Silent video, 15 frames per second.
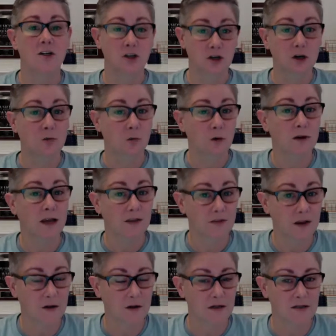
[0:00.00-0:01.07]
Sure, we'll
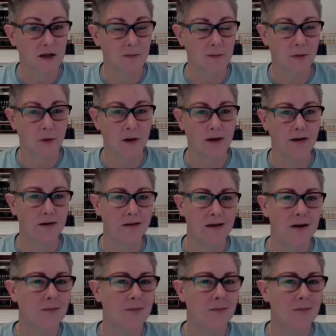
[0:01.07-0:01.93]
get there at some point.